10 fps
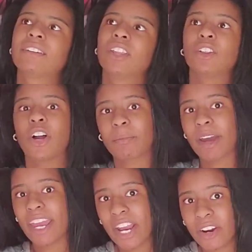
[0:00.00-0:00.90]
the longer
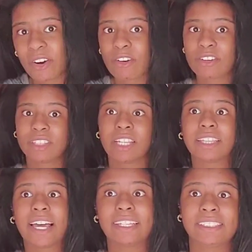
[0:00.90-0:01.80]
my hair grows, the
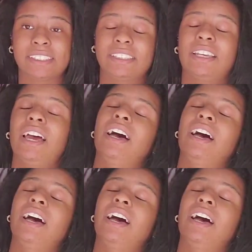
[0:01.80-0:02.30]
less